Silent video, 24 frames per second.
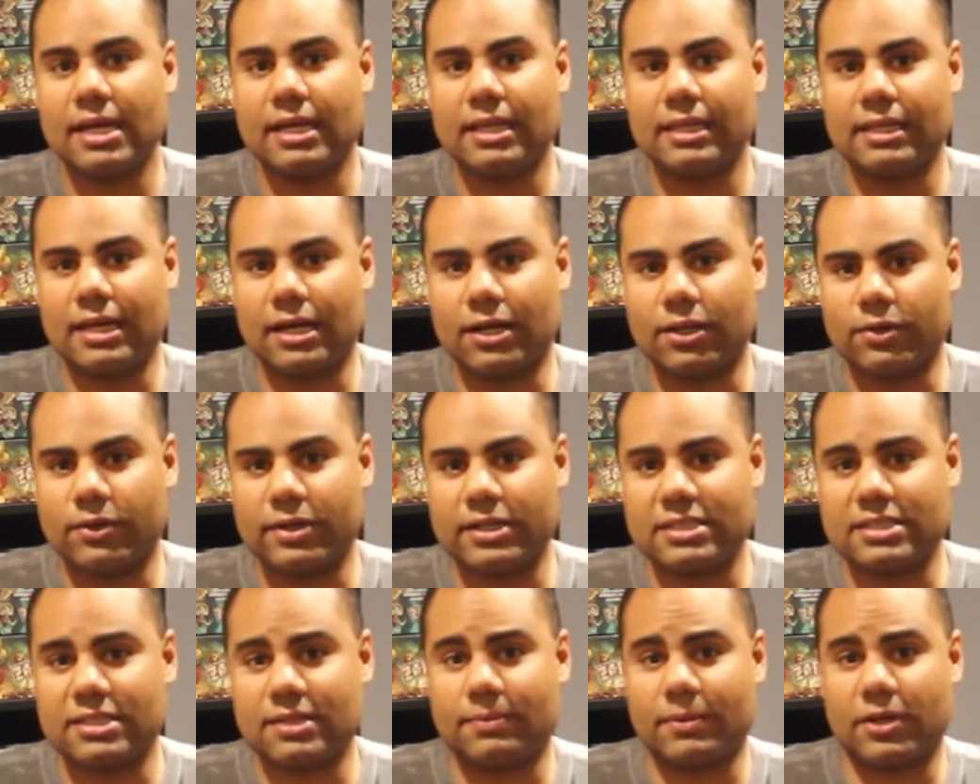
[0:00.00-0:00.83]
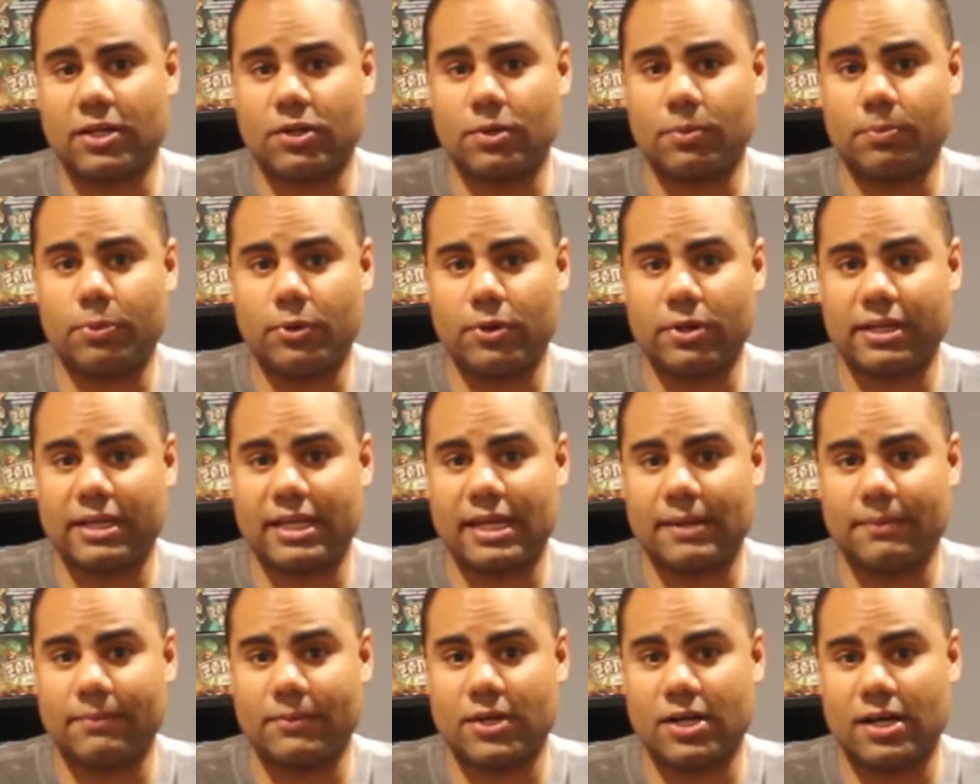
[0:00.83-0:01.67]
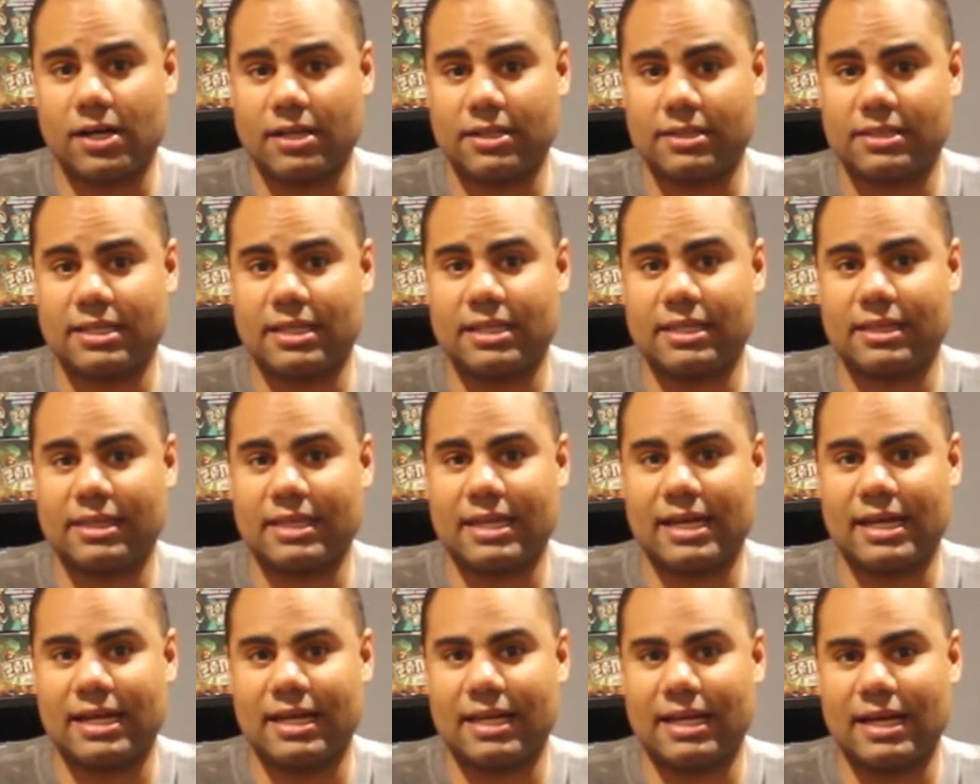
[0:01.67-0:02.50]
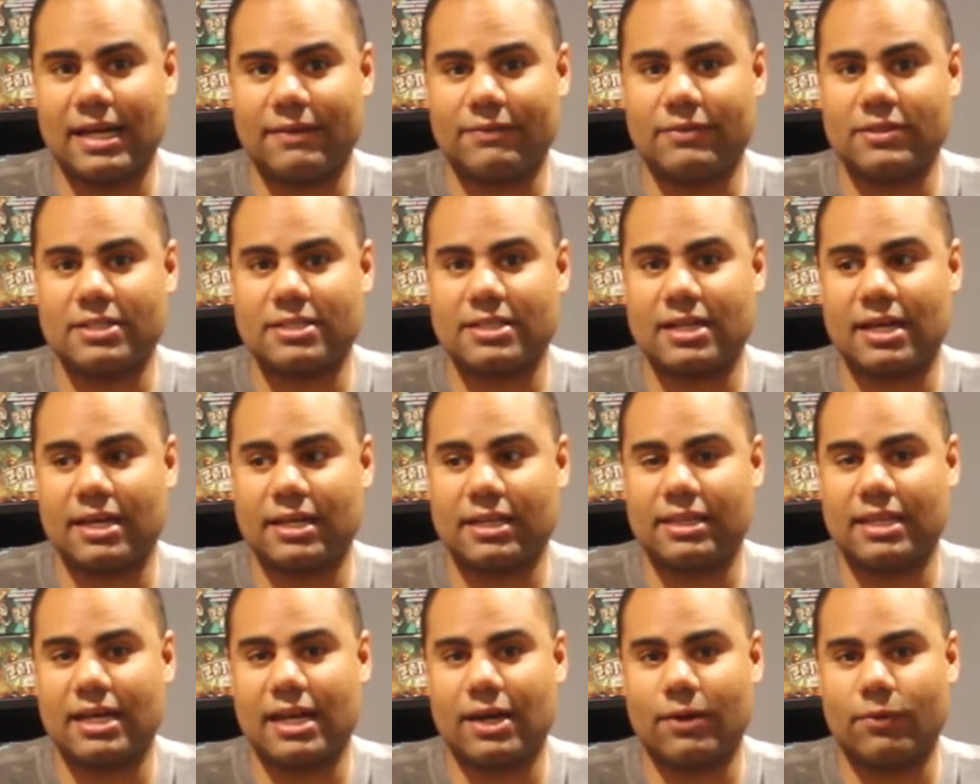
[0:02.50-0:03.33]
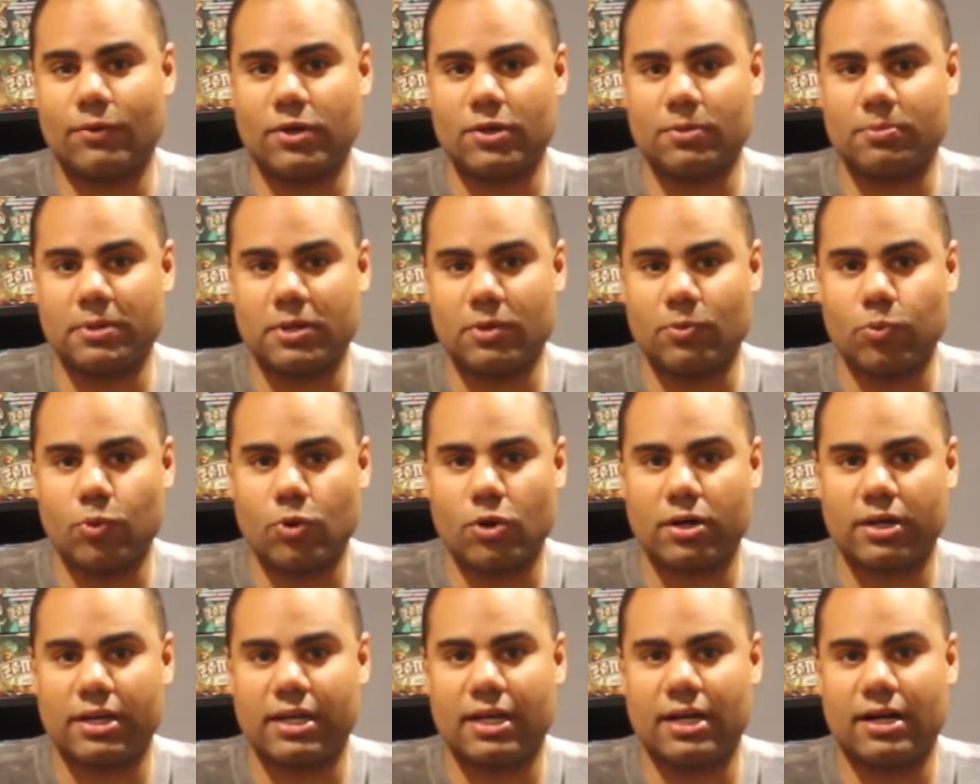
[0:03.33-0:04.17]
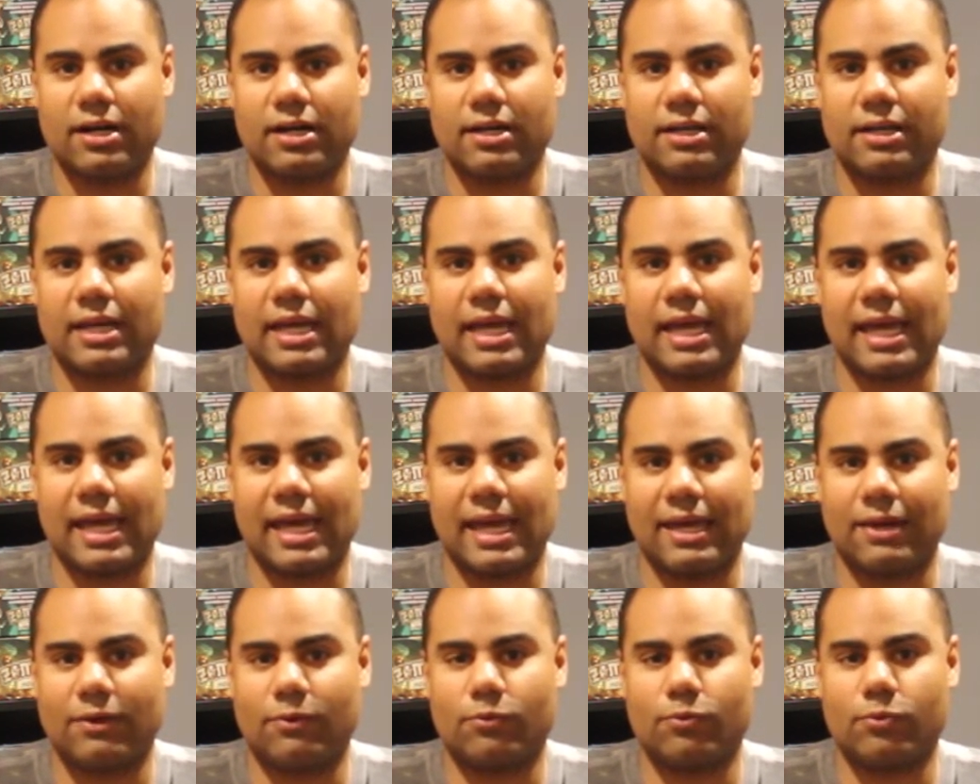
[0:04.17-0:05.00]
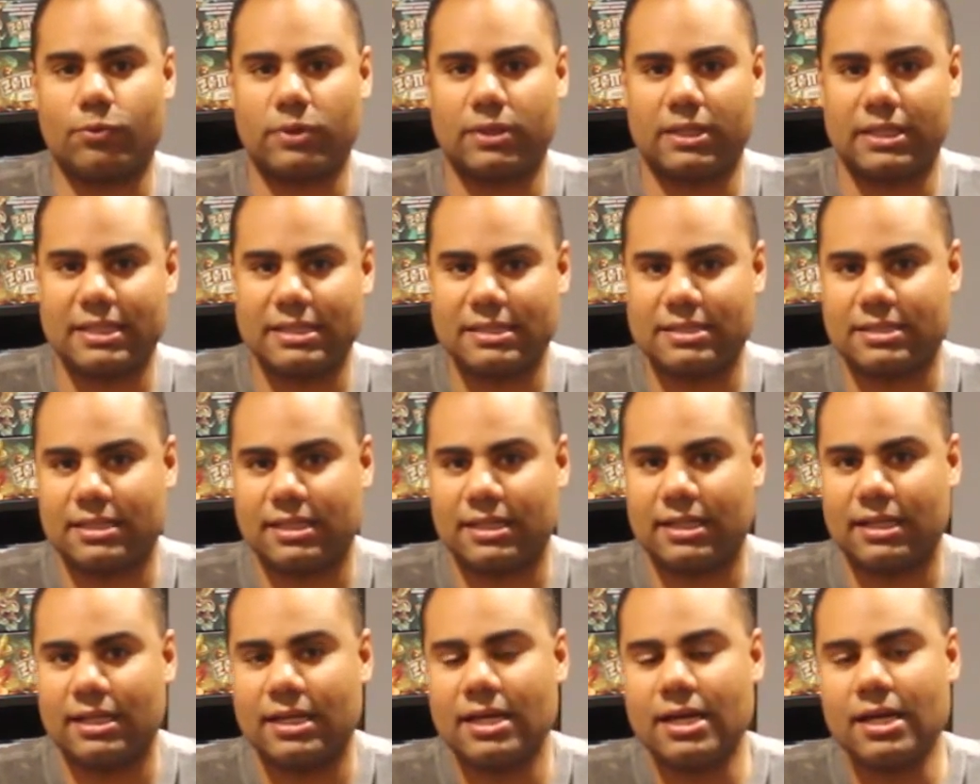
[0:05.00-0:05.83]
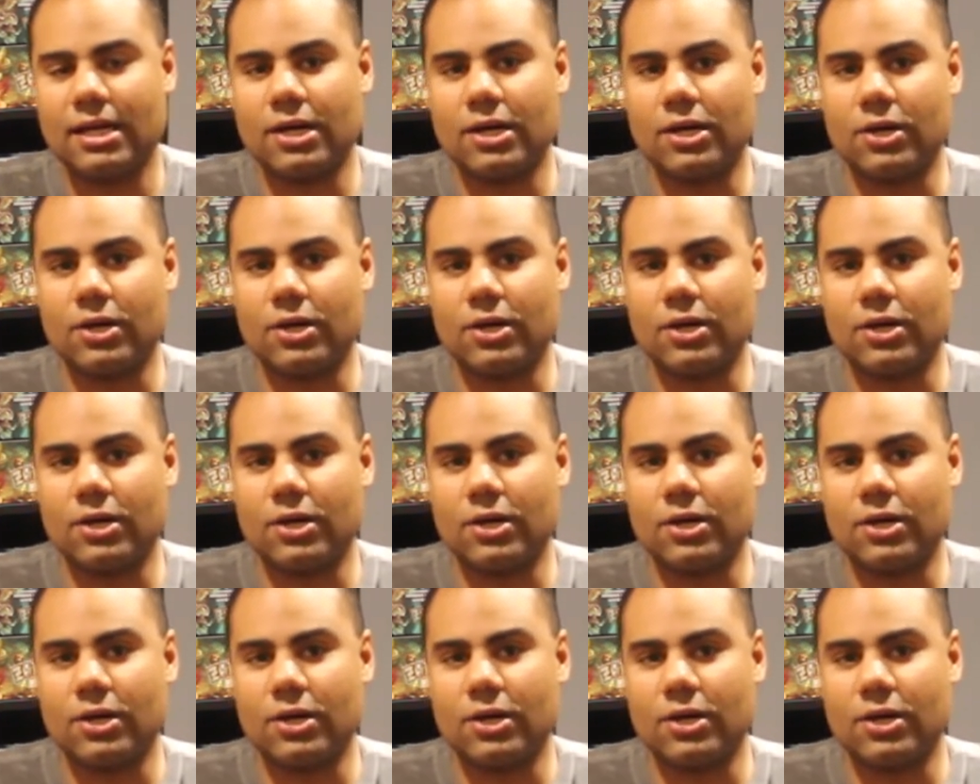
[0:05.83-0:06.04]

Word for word: Now, there is some other board game content that I've decided that I will be working on and releasing.